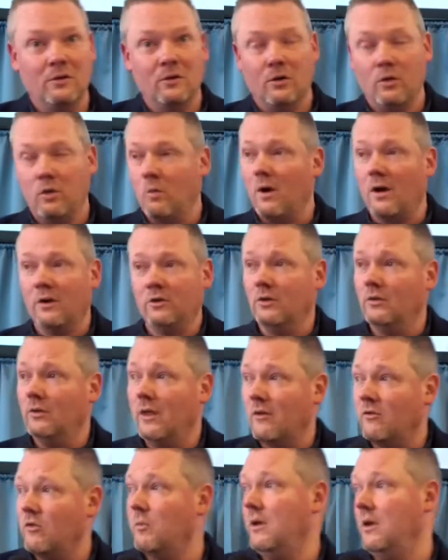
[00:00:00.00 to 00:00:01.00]
otherwise you'll
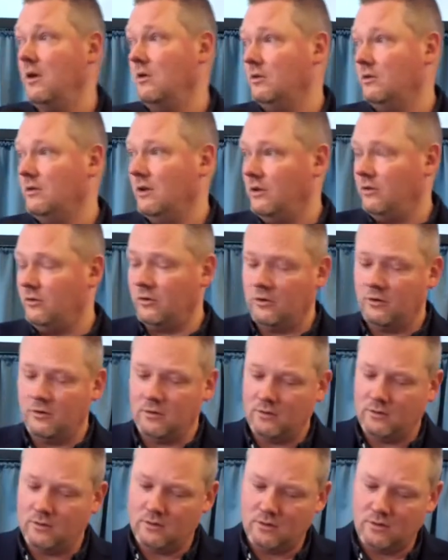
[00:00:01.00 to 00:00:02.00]
never be a good teacher.
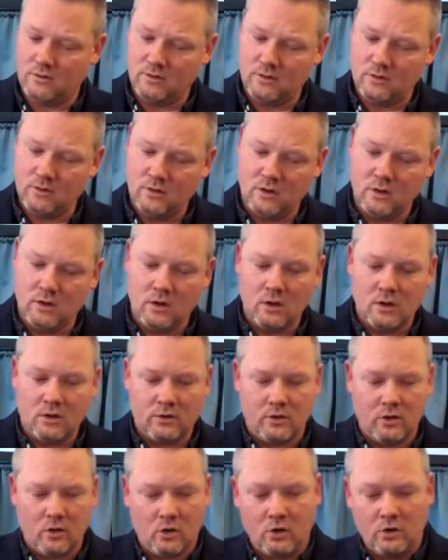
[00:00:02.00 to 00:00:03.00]

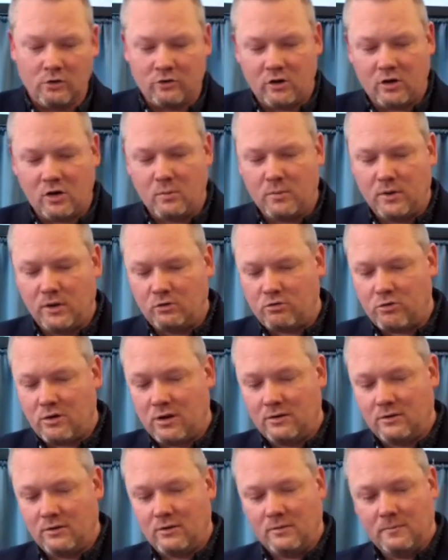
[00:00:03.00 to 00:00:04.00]
Theology can be
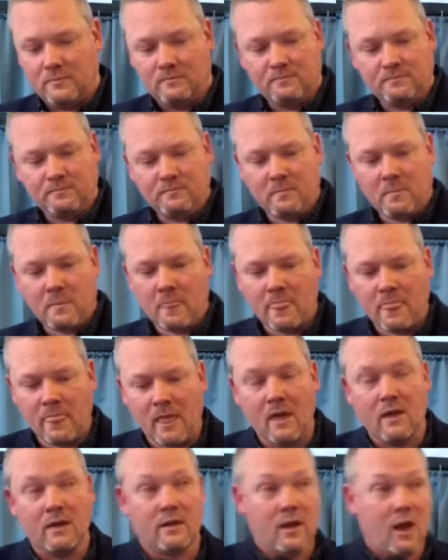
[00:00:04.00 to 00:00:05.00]
trained.
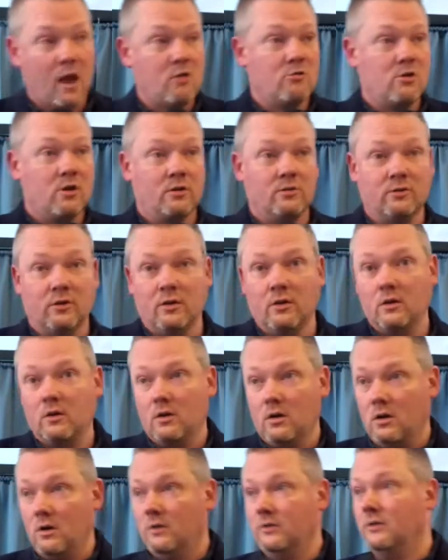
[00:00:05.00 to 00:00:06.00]
Character
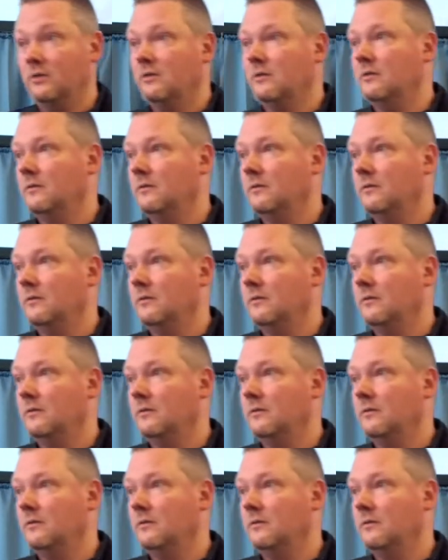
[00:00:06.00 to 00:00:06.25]
can't.